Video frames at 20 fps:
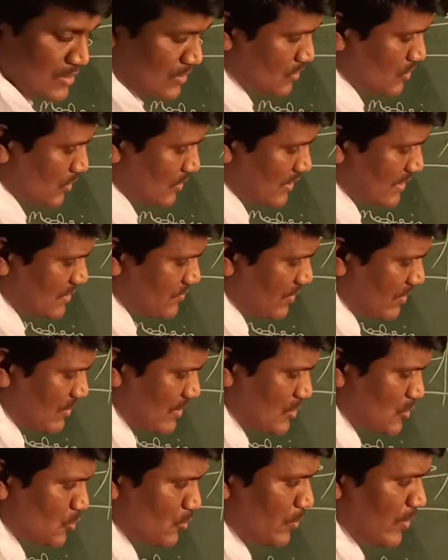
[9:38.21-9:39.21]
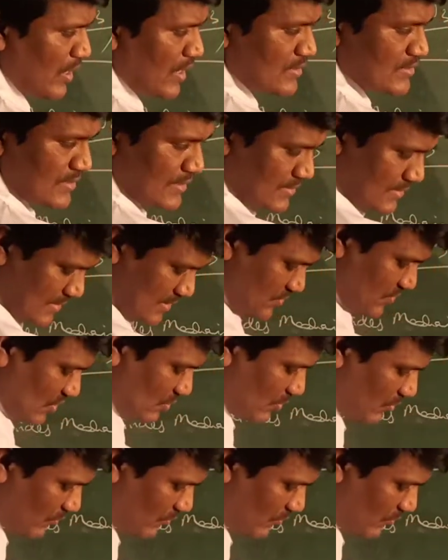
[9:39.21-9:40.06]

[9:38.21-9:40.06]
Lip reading: So this will be 2 parts and this will be